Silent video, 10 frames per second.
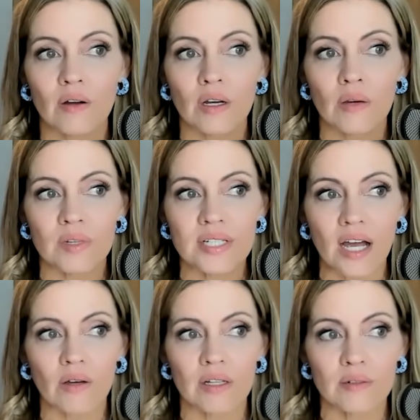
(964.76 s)
it was
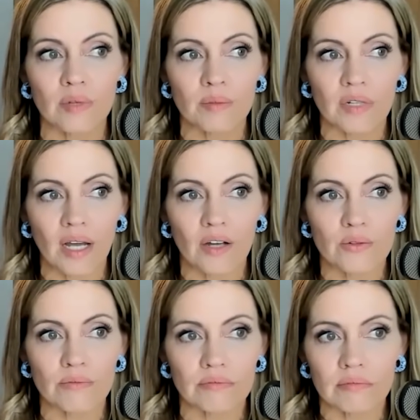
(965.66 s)
how and, and, how
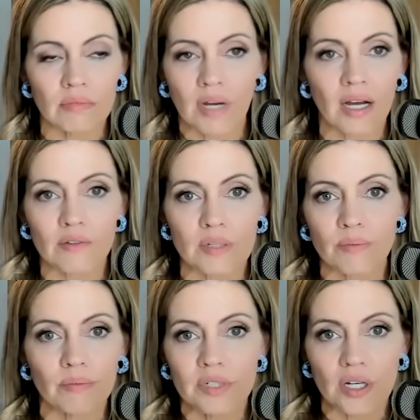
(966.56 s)
you how
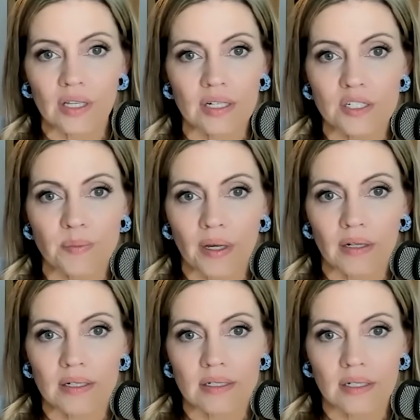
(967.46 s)
Magellan is
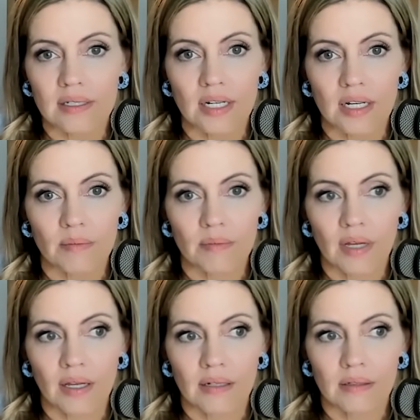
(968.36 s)
spelled his, his name
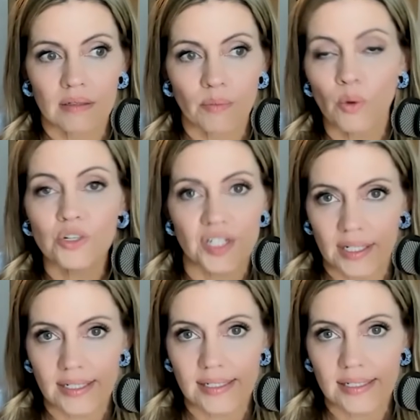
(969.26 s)
in
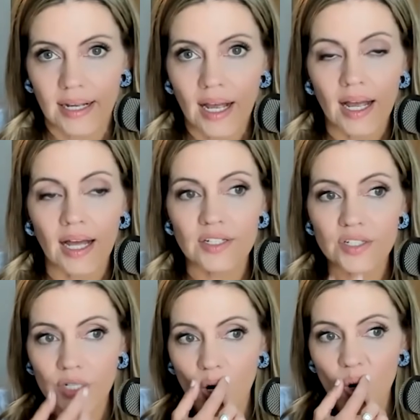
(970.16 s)
Portuguese, right? And
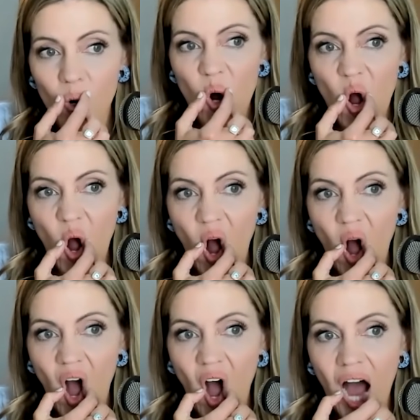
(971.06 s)
so
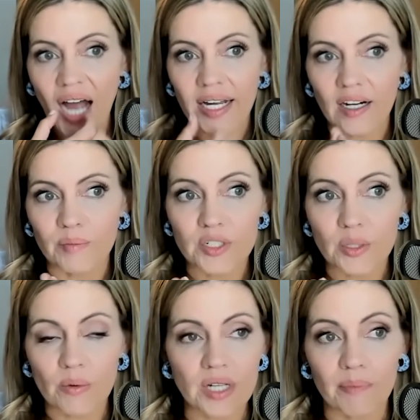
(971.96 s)
I um
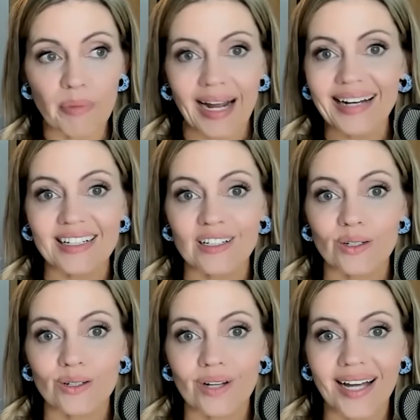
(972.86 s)
so I was but I
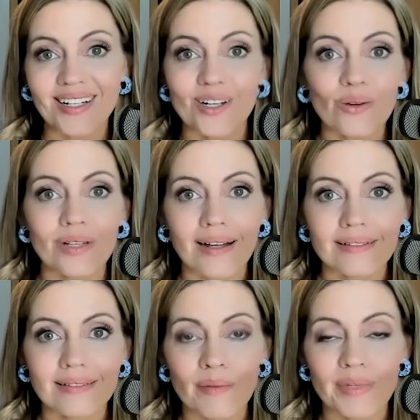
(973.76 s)
didn't I didn't know that.
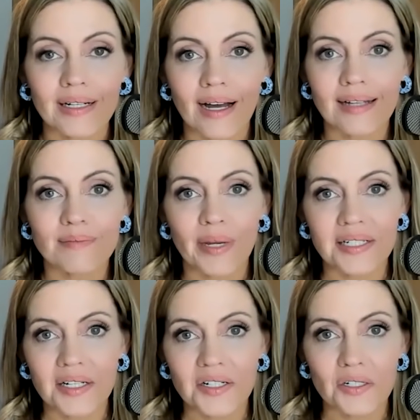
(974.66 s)
I mean, I paid
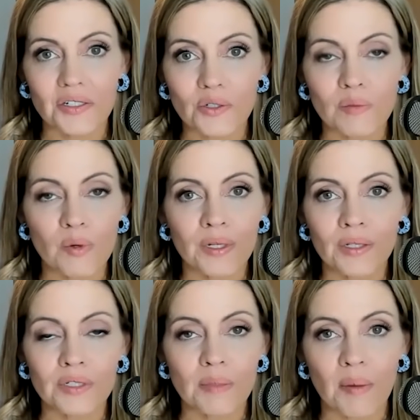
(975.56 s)
attention in school, but we
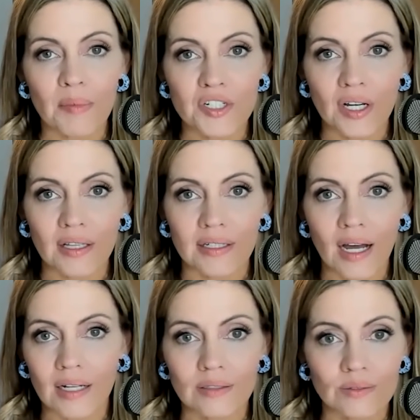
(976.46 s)
learned about Magellan. Not,
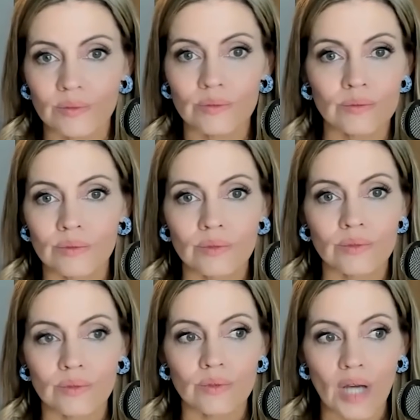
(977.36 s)
you didn't know that was
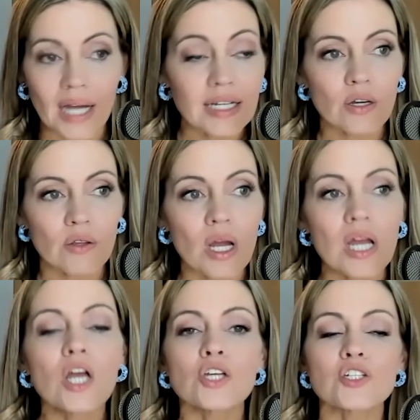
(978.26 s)
Magellan. I didn't it, know it was
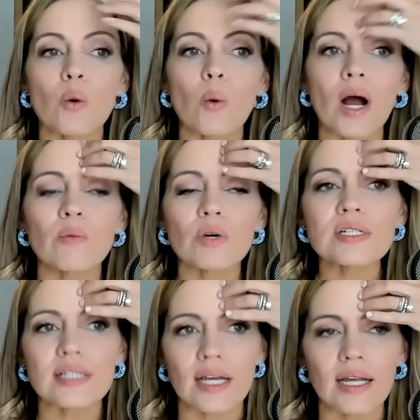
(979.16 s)
just a bunch so of So I will words,
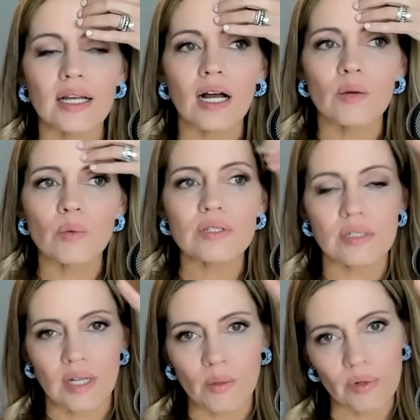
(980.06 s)
yeah. say I will
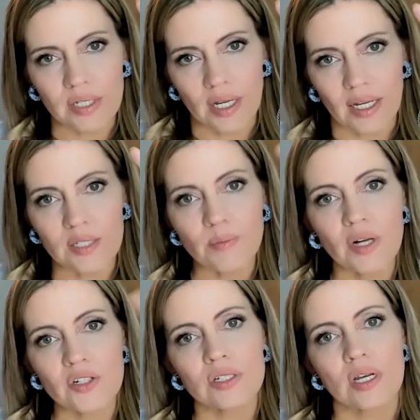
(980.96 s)
I will say as
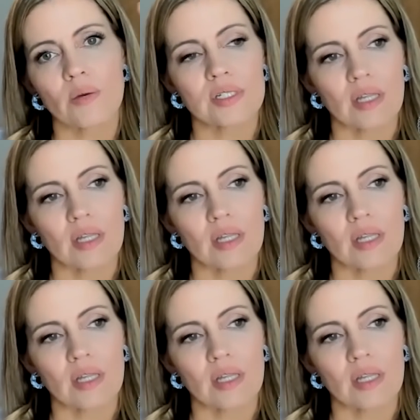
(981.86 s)
much as I was